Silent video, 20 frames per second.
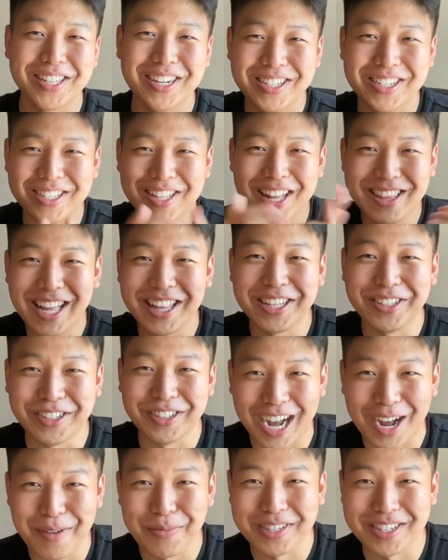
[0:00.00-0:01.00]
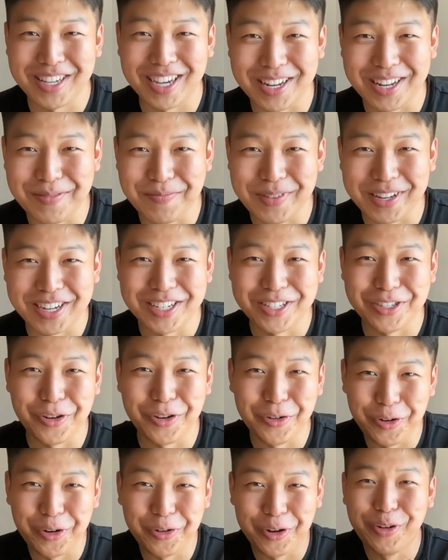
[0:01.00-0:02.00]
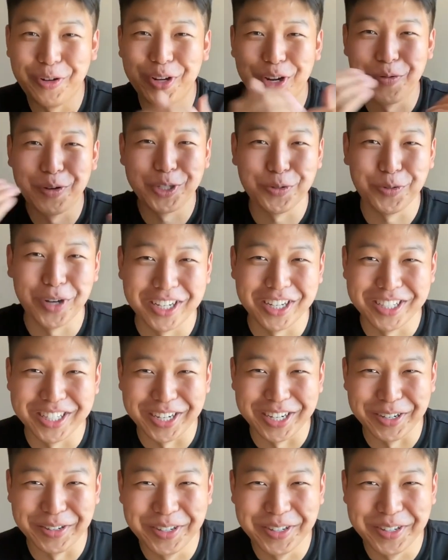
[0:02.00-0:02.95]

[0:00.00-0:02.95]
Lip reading: there's nothing to compensate because you're doing what you want to do.